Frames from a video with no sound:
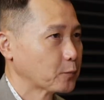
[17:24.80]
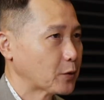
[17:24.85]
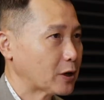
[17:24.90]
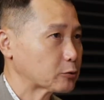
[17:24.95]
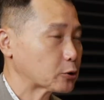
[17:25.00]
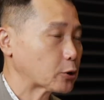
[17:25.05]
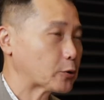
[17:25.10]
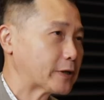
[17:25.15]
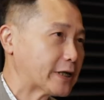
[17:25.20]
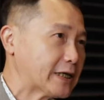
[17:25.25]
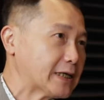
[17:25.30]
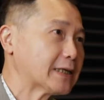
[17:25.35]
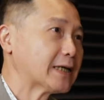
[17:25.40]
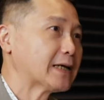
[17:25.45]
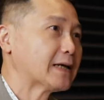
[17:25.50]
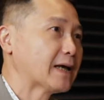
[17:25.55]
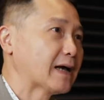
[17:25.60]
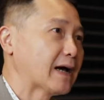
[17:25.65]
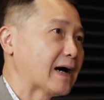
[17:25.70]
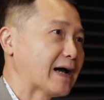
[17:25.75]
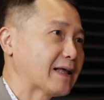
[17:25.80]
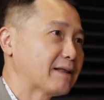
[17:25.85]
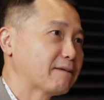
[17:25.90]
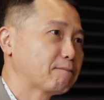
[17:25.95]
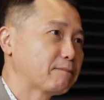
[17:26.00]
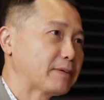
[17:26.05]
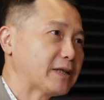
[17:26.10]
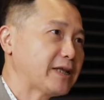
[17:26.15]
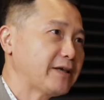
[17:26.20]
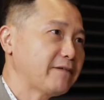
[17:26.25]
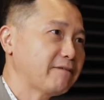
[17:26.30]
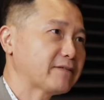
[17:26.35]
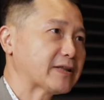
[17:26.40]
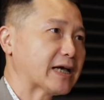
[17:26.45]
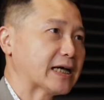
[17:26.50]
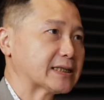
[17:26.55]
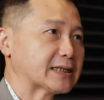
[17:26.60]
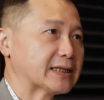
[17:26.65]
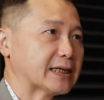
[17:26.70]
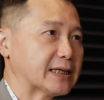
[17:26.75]
Well, Tony, I believe
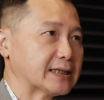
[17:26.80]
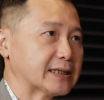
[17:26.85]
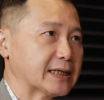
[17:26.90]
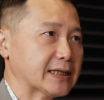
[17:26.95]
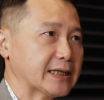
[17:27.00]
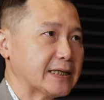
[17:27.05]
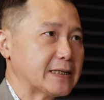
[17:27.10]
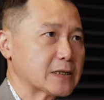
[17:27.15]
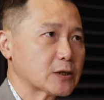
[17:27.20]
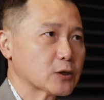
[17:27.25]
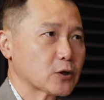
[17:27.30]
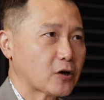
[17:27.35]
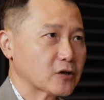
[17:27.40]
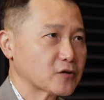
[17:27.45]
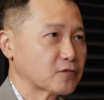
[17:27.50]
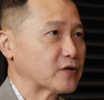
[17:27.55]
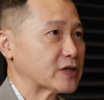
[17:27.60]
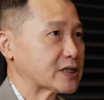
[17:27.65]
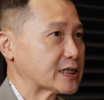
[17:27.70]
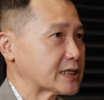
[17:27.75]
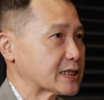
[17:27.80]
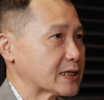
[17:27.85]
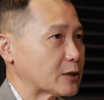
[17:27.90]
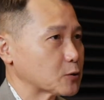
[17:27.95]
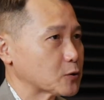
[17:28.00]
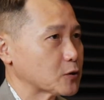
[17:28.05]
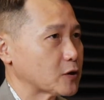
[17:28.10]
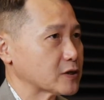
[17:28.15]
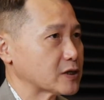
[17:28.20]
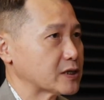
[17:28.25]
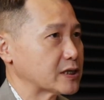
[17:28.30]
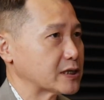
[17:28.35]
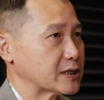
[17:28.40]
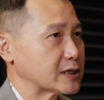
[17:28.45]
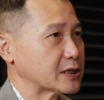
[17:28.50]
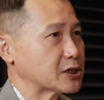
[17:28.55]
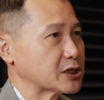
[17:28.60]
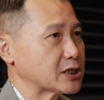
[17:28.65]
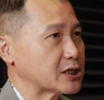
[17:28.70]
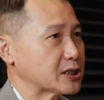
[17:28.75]
that the insource versus outsource
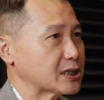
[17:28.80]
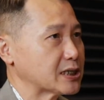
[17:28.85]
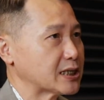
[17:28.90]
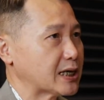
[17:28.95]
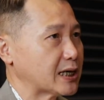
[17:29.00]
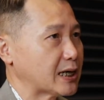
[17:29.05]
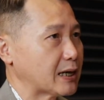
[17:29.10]
decision